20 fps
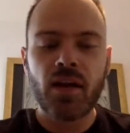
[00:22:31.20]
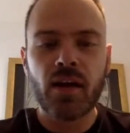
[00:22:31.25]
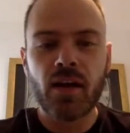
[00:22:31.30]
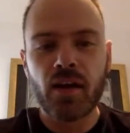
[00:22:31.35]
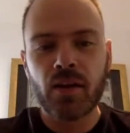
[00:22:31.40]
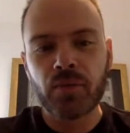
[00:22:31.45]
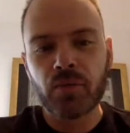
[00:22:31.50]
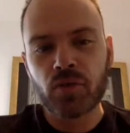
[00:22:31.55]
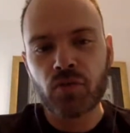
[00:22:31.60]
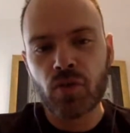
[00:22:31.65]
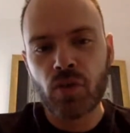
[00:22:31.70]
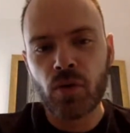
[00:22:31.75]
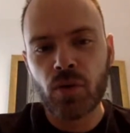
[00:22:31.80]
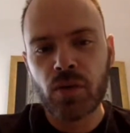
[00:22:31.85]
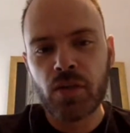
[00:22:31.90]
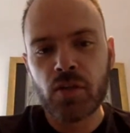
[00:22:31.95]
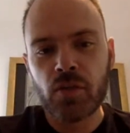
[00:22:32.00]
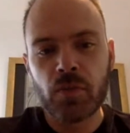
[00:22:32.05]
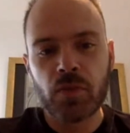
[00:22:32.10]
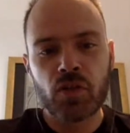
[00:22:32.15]
So
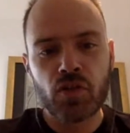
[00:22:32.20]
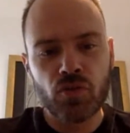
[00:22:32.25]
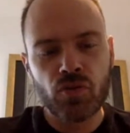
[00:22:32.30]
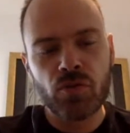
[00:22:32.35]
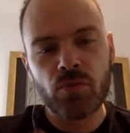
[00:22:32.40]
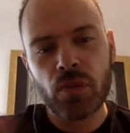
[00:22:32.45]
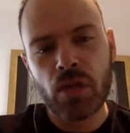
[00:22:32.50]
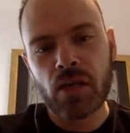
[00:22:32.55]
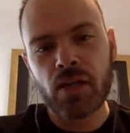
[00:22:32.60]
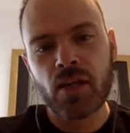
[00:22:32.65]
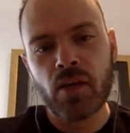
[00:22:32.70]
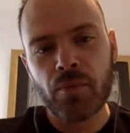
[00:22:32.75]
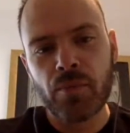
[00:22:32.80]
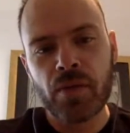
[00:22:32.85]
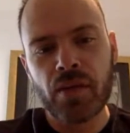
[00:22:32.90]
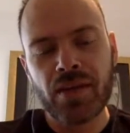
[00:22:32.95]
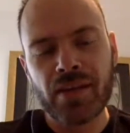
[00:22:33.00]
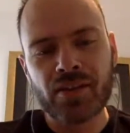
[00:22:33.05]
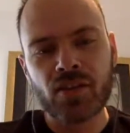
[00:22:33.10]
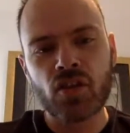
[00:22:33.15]
he's been streamlining a
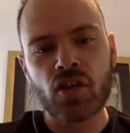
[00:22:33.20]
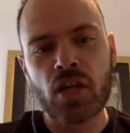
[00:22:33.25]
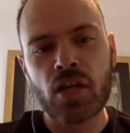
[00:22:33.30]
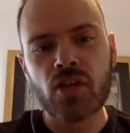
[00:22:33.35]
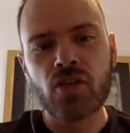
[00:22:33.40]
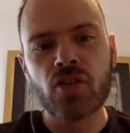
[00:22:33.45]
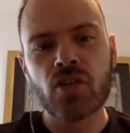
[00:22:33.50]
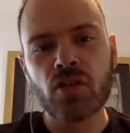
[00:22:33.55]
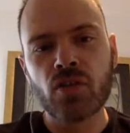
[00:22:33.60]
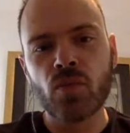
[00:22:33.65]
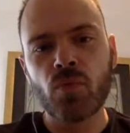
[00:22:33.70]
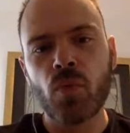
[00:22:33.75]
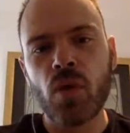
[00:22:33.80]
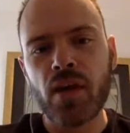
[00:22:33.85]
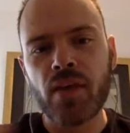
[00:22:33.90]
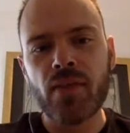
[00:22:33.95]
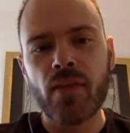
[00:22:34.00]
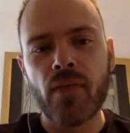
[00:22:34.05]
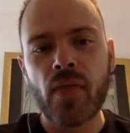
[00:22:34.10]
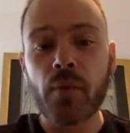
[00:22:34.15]
bit and changing the
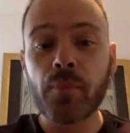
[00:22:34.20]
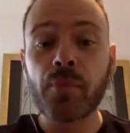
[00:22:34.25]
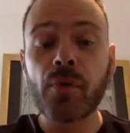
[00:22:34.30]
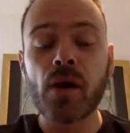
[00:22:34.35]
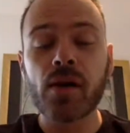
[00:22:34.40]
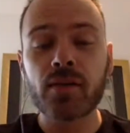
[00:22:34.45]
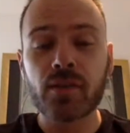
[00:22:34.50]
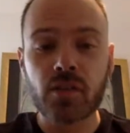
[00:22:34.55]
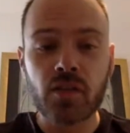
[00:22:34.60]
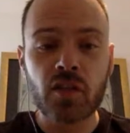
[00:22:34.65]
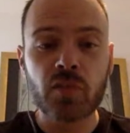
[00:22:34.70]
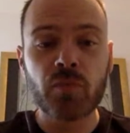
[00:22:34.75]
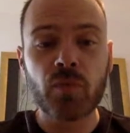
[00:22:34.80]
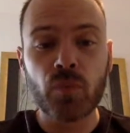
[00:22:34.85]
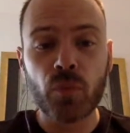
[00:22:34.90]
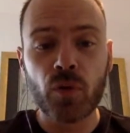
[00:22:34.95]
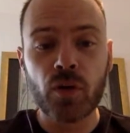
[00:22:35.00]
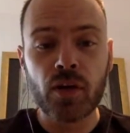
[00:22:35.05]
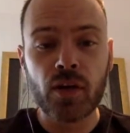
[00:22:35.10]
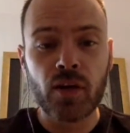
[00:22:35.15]
way that process has been
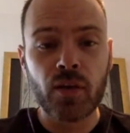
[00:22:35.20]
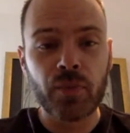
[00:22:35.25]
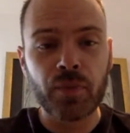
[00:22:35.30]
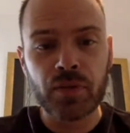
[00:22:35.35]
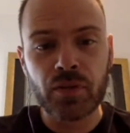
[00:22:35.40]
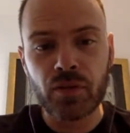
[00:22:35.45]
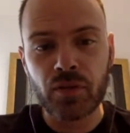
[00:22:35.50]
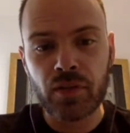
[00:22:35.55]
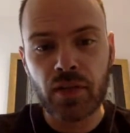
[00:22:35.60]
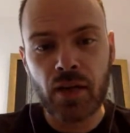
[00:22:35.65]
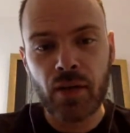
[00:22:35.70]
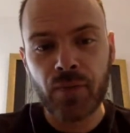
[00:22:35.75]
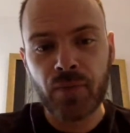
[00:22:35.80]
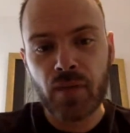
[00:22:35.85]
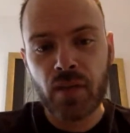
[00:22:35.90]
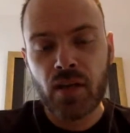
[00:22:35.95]
working up until now.